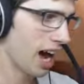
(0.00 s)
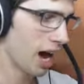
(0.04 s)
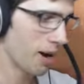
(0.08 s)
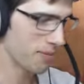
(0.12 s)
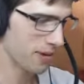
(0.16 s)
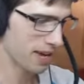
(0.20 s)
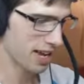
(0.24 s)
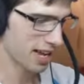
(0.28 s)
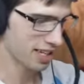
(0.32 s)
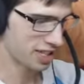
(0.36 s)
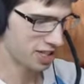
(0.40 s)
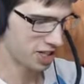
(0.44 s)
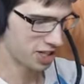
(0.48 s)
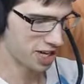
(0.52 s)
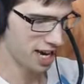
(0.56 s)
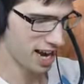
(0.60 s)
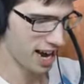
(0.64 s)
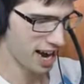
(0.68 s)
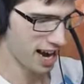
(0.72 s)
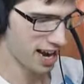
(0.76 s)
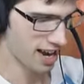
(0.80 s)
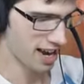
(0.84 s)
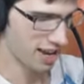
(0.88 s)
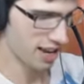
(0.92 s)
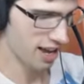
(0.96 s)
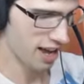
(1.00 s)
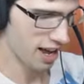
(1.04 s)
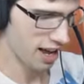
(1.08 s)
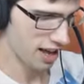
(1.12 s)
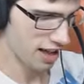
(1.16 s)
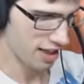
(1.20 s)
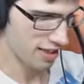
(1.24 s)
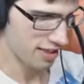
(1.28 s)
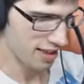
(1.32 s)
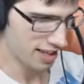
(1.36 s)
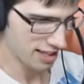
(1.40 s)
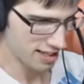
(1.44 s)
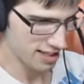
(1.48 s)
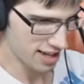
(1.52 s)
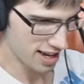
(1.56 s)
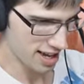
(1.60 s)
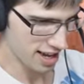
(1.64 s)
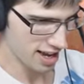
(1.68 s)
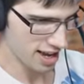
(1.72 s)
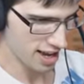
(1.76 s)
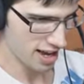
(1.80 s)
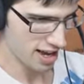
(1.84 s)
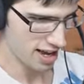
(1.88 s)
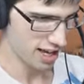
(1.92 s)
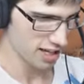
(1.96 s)
up against Jay. This
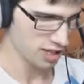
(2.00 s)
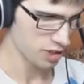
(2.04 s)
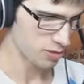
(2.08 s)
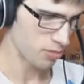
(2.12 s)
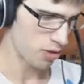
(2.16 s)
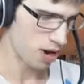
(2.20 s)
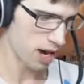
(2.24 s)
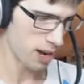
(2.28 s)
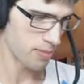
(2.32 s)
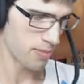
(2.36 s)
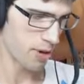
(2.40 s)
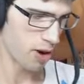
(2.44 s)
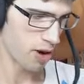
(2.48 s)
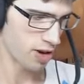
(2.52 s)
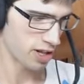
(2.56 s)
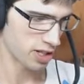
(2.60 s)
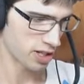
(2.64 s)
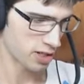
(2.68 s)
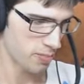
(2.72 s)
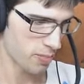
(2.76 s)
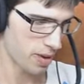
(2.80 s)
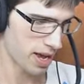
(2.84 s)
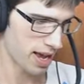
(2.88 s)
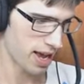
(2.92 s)
here is my bonus